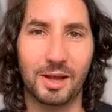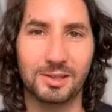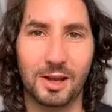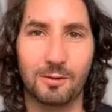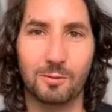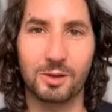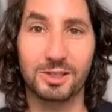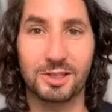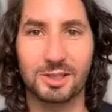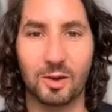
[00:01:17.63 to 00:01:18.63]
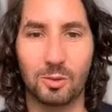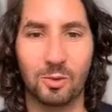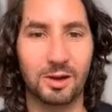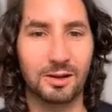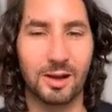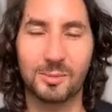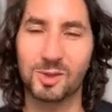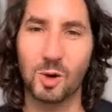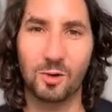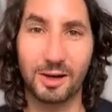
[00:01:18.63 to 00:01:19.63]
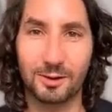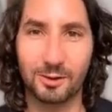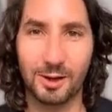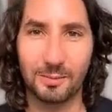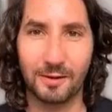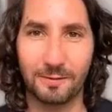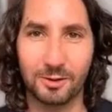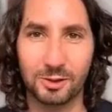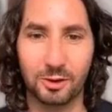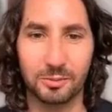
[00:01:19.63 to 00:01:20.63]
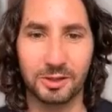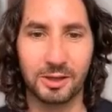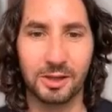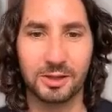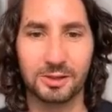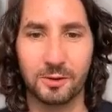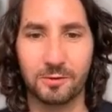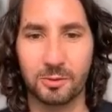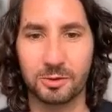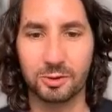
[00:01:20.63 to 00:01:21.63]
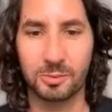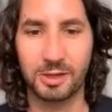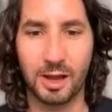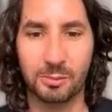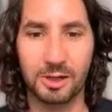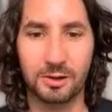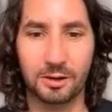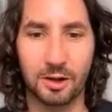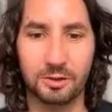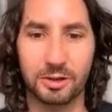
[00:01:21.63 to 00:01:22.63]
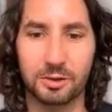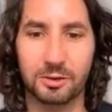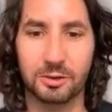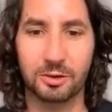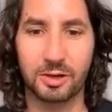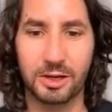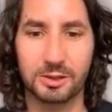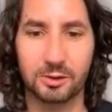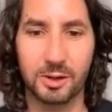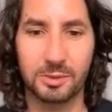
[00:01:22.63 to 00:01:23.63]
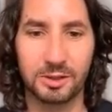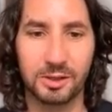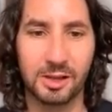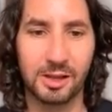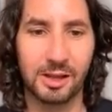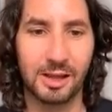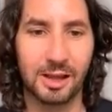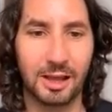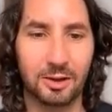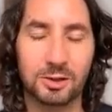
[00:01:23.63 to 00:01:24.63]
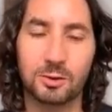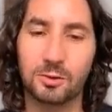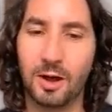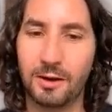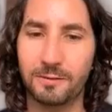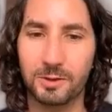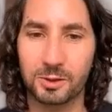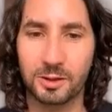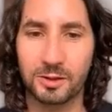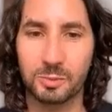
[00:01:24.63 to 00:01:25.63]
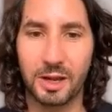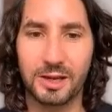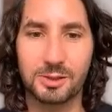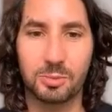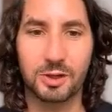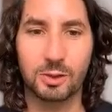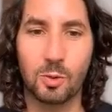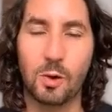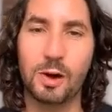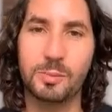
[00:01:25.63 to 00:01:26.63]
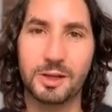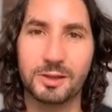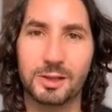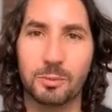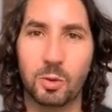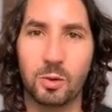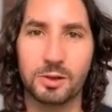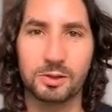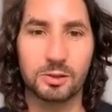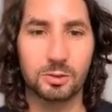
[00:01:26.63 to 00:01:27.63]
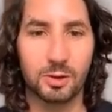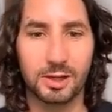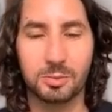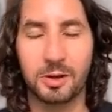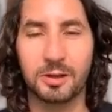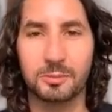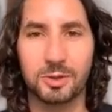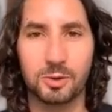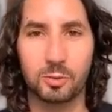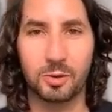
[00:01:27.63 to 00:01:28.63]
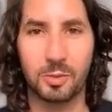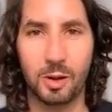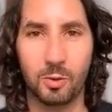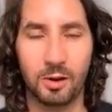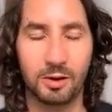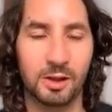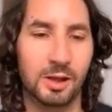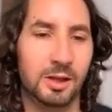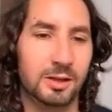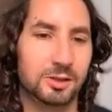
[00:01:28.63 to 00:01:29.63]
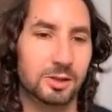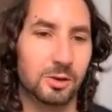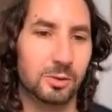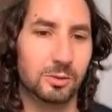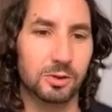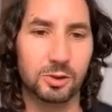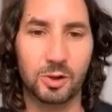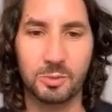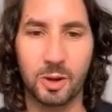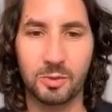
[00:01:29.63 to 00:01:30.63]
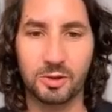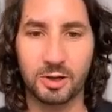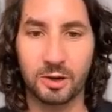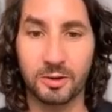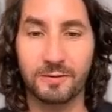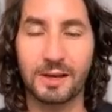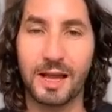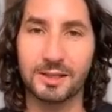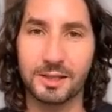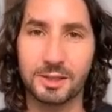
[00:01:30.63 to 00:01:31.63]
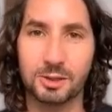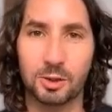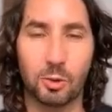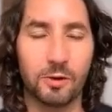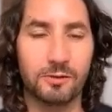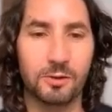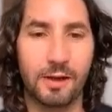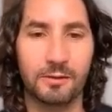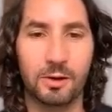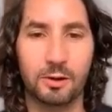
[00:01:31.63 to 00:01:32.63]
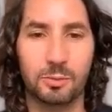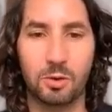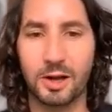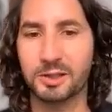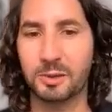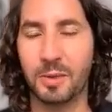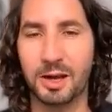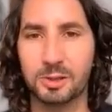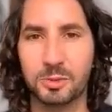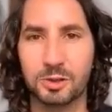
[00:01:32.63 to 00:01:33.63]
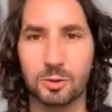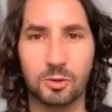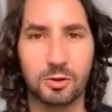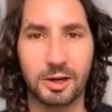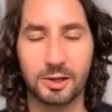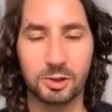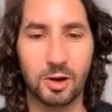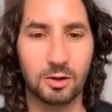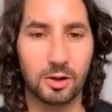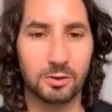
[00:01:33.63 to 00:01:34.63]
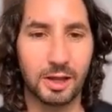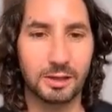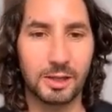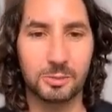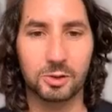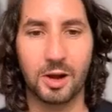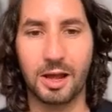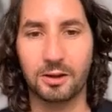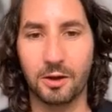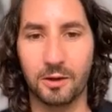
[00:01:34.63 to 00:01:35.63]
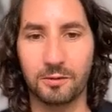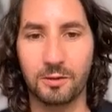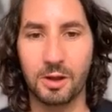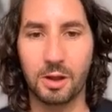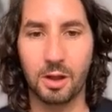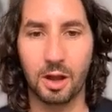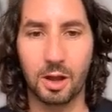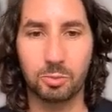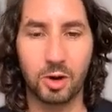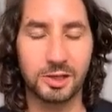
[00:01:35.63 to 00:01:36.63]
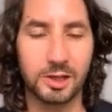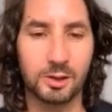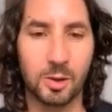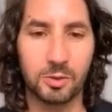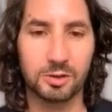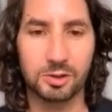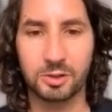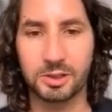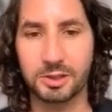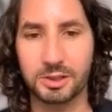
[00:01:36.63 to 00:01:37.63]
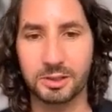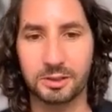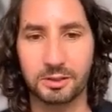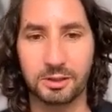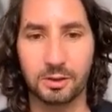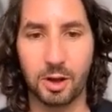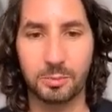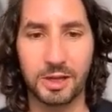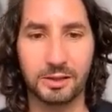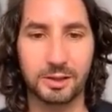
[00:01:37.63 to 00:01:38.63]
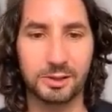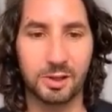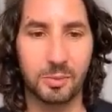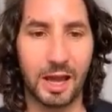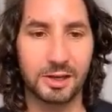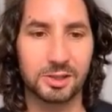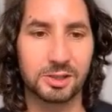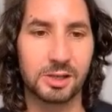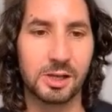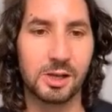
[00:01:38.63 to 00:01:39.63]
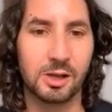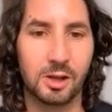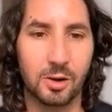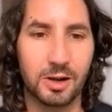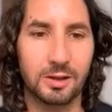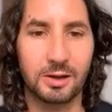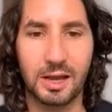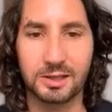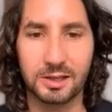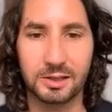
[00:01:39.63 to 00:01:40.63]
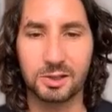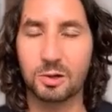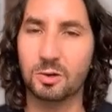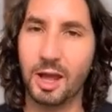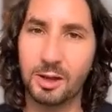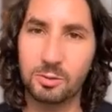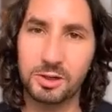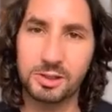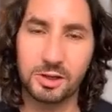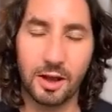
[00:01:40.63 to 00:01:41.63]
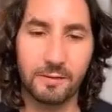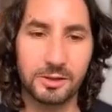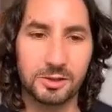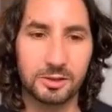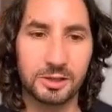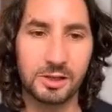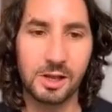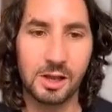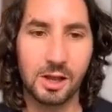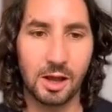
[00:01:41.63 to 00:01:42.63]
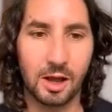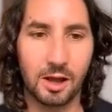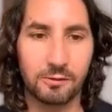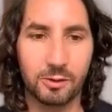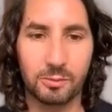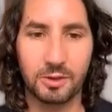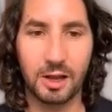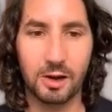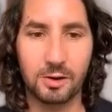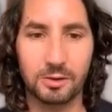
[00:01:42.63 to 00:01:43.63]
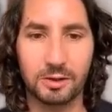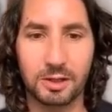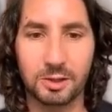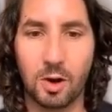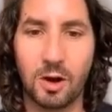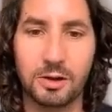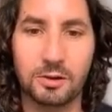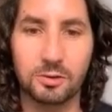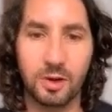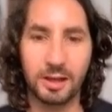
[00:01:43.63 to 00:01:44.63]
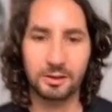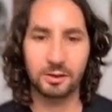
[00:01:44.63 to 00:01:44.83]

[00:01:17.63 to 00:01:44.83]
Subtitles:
channel voice just how I want it, I'm so ready to create my first script. So from the script tab here, I'll click create script. And there's a lot of fields on this page, but don't worry because I'm going to explain them to you one by one. So the script number, you can leave it as is, or if you have another project management tool like a Trello that keeps track of project numbers, you can just update this to match. Okay, the next thing is your language, obviously. From there, the target length